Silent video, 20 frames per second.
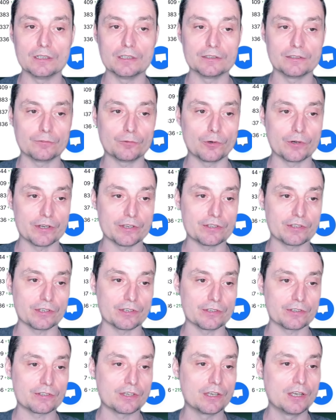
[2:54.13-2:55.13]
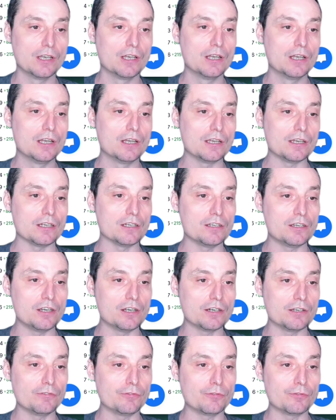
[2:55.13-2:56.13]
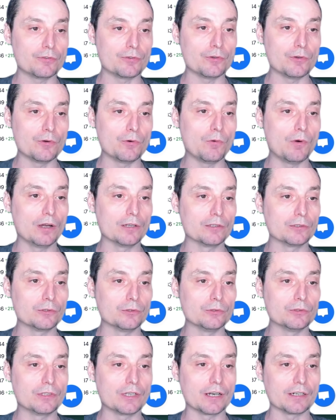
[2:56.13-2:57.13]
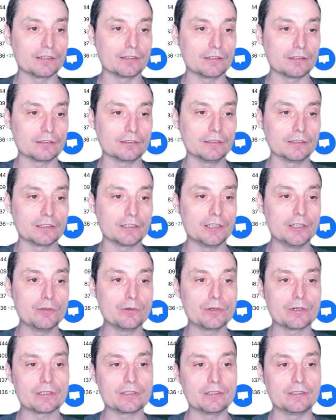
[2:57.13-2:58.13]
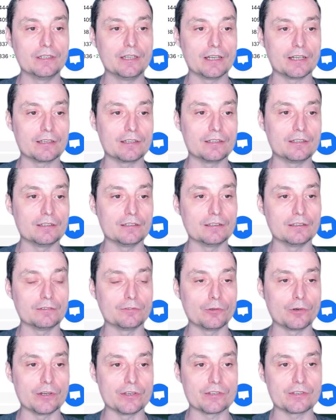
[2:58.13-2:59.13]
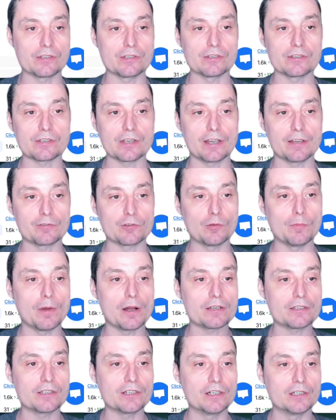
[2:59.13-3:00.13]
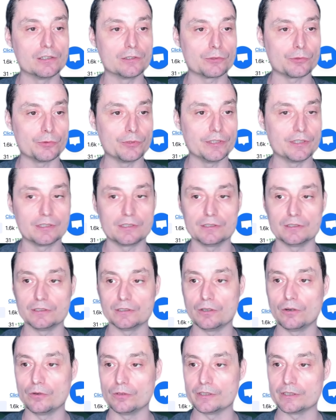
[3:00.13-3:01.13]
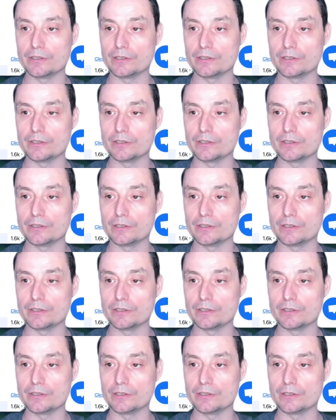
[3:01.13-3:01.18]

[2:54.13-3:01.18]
And for instance, in here, if you want to track the keyword that, for instance, I have some articles with only